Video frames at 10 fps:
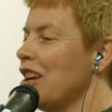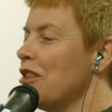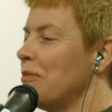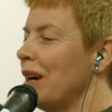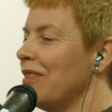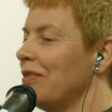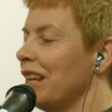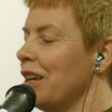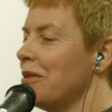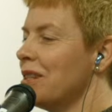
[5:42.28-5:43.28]
But
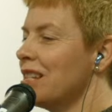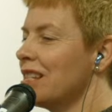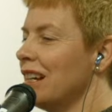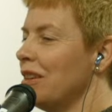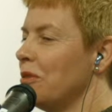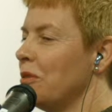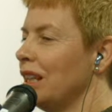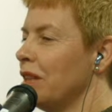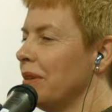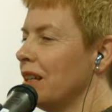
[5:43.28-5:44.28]
it was
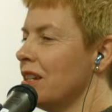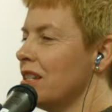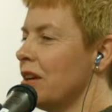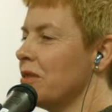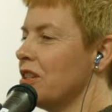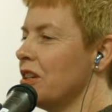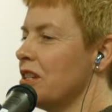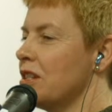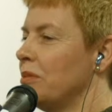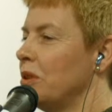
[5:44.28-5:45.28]
really because there was no
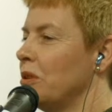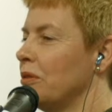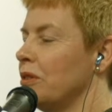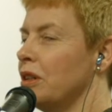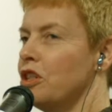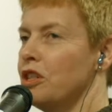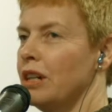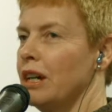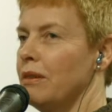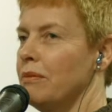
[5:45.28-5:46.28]
support for
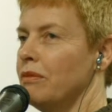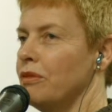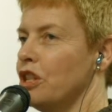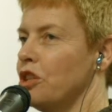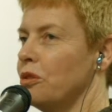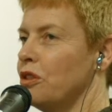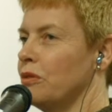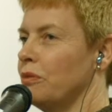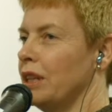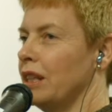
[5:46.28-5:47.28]

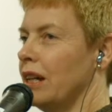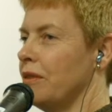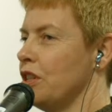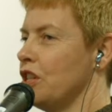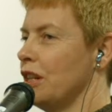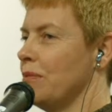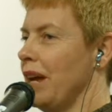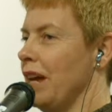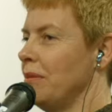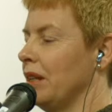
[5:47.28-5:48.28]
children with a vision
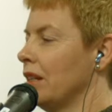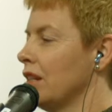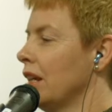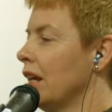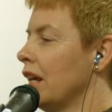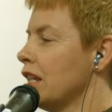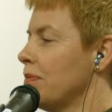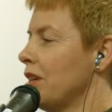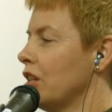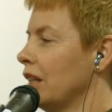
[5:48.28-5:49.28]
impairment,
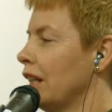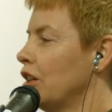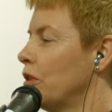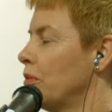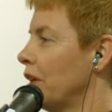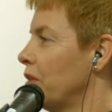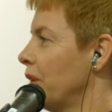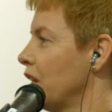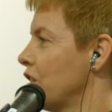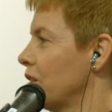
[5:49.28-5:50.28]
especially in a remote
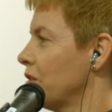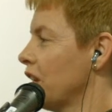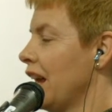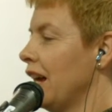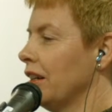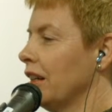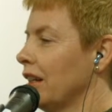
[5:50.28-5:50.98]
regional town.